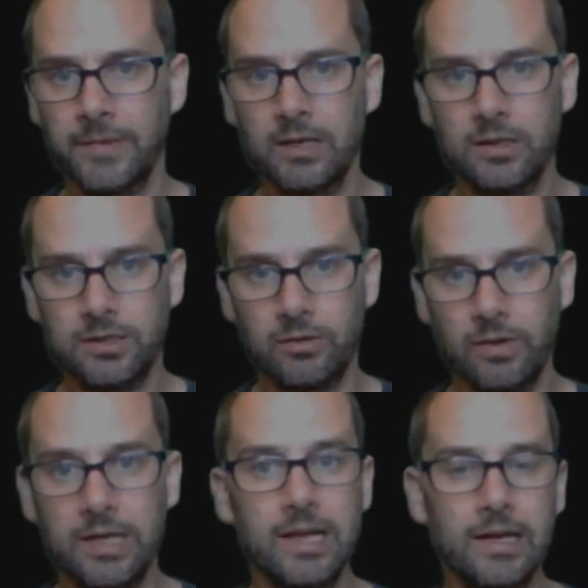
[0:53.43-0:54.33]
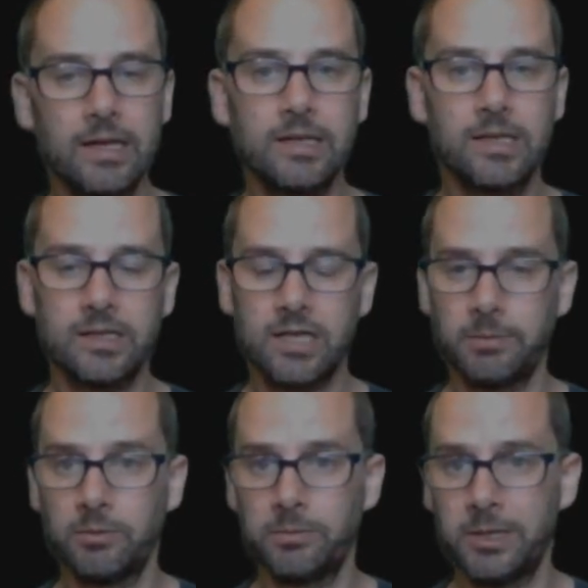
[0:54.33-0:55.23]
So in that case, our
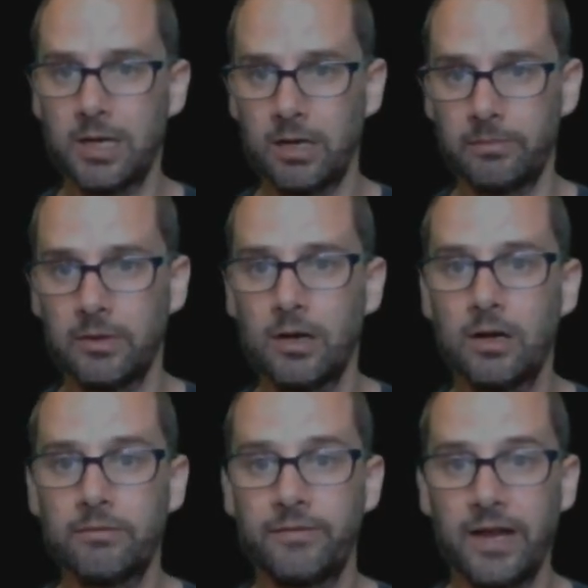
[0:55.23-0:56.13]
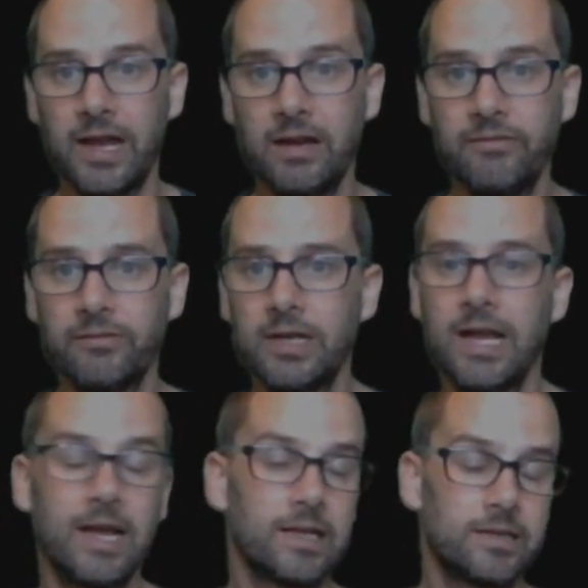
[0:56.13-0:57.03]
statement would become, for every
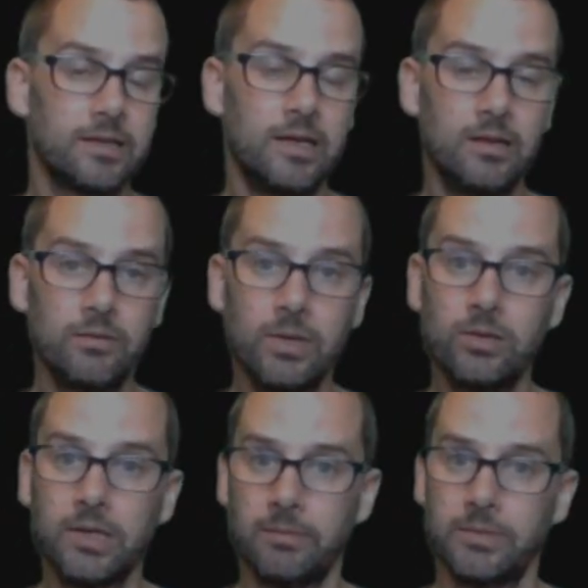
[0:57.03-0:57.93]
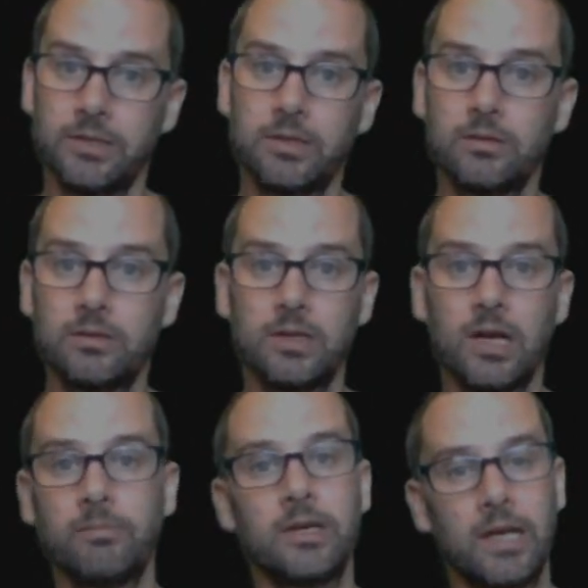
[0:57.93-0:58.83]
x in the real numbers, the
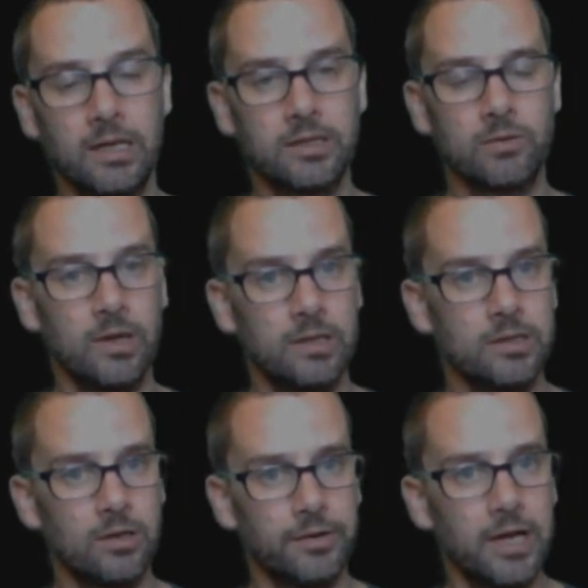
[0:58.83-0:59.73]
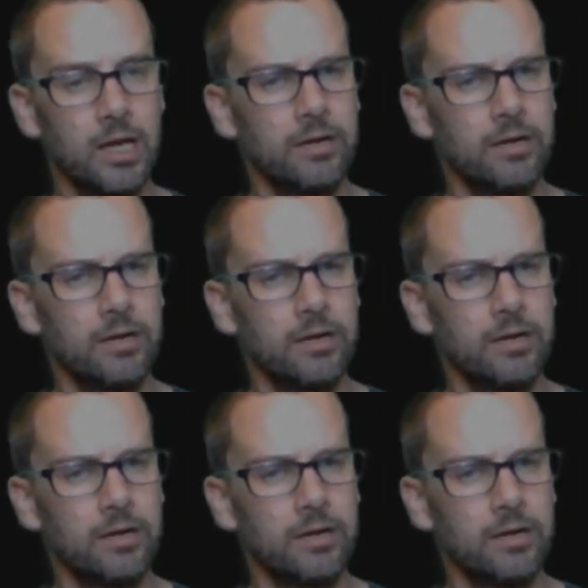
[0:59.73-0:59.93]
number x squared is non-negative.